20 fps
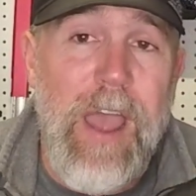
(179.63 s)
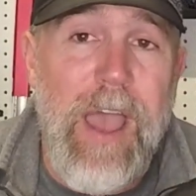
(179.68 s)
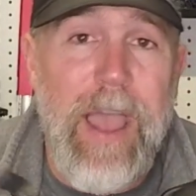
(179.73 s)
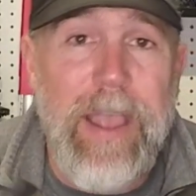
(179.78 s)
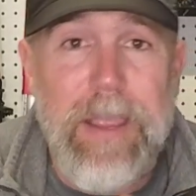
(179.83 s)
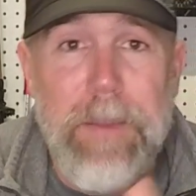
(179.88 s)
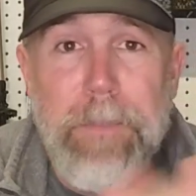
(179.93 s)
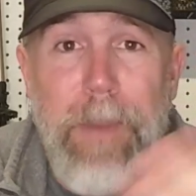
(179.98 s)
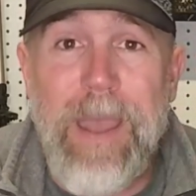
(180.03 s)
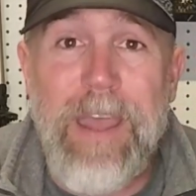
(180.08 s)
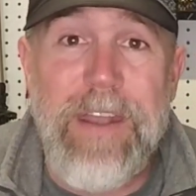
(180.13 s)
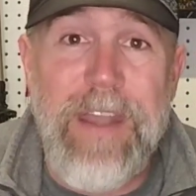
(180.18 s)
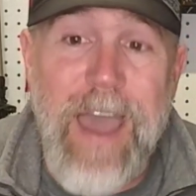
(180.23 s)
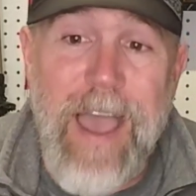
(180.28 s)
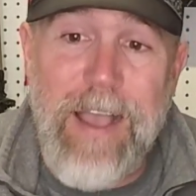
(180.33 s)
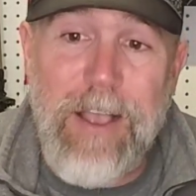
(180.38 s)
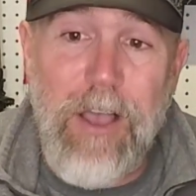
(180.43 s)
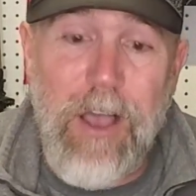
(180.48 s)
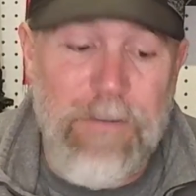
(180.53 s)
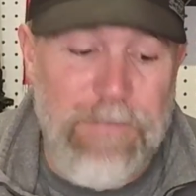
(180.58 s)
I could buy a
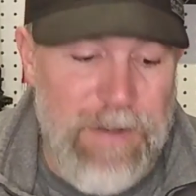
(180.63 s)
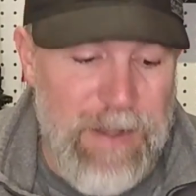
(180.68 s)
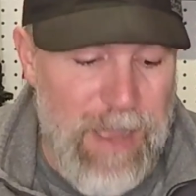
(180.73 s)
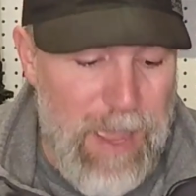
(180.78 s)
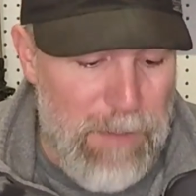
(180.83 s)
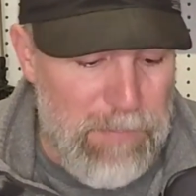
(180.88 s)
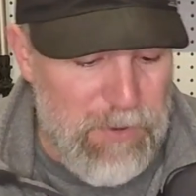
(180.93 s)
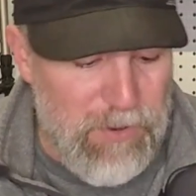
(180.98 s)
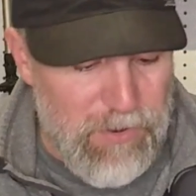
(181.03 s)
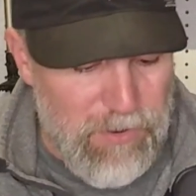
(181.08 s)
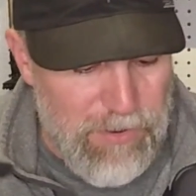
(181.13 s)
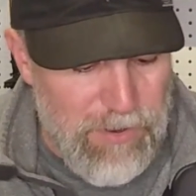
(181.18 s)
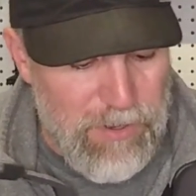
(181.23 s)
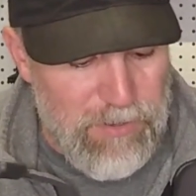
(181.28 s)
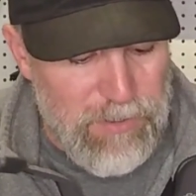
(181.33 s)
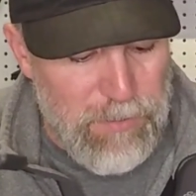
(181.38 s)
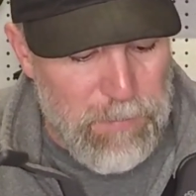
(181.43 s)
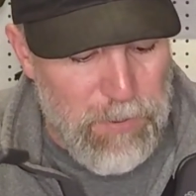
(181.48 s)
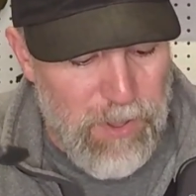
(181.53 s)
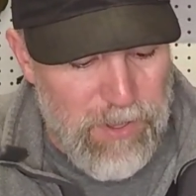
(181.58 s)
knockoff adapter
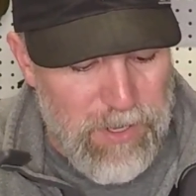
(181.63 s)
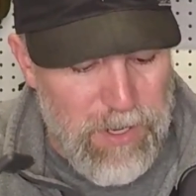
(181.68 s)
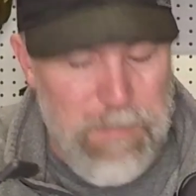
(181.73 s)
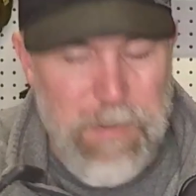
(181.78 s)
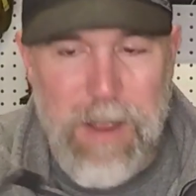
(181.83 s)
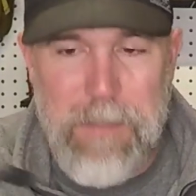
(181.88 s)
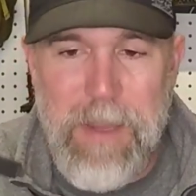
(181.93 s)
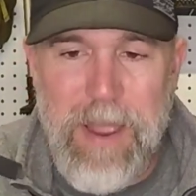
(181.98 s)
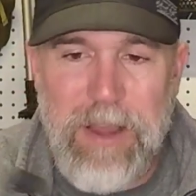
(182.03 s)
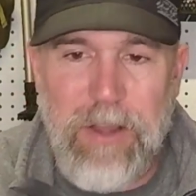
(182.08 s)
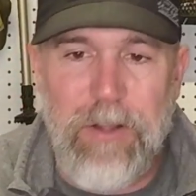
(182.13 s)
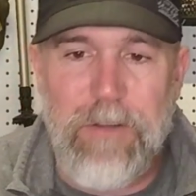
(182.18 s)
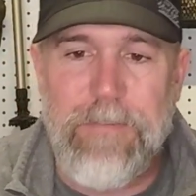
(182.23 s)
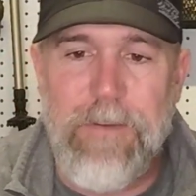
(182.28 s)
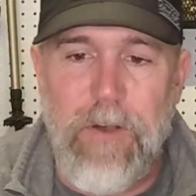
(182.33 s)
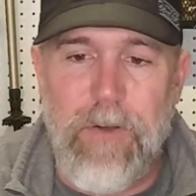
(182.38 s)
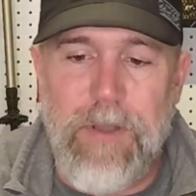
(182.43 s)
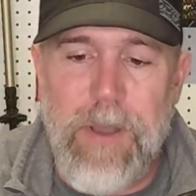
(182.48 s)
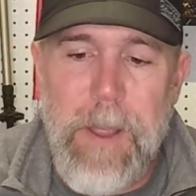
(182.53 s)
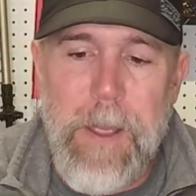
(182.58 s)
to plug in my
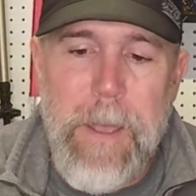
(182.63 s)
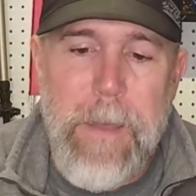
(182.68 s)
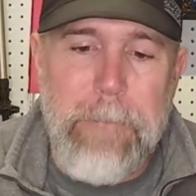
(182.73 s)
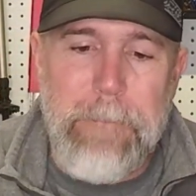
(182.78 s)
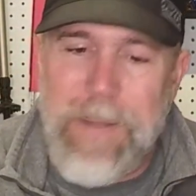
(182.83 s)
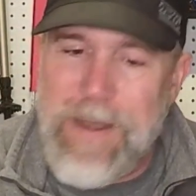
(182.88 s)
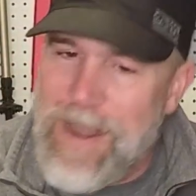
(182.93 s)
microphone, but